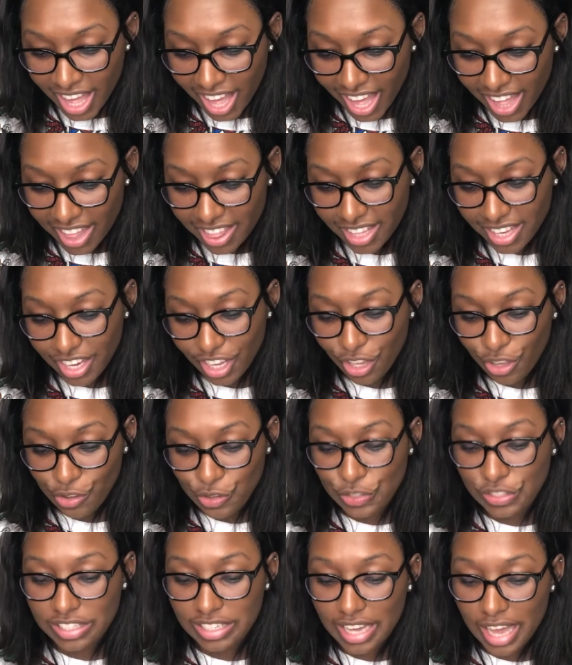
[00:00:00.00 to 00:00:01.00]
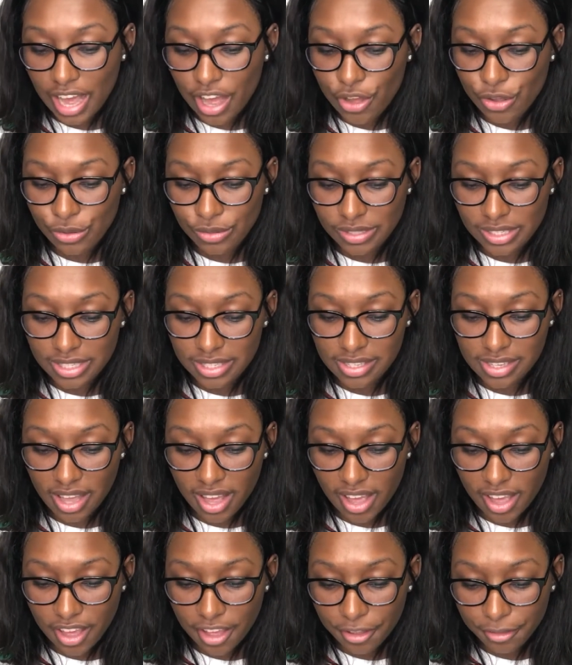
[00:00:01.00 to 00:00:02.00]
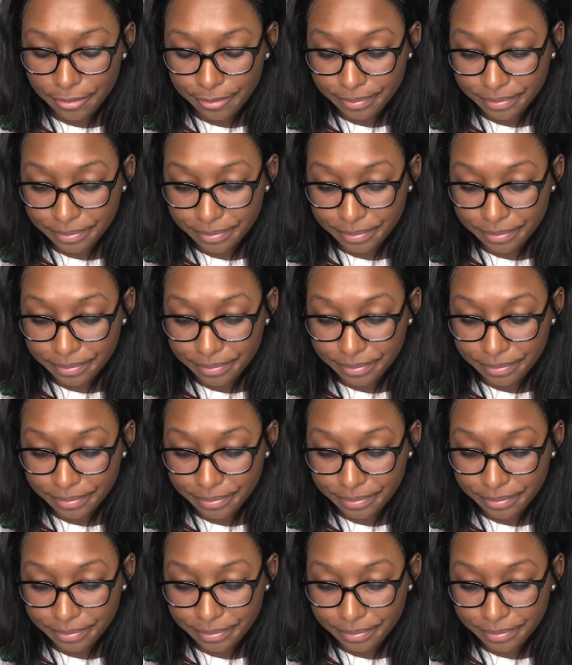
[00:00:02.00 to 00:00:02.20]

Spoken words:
And then it goes down to say,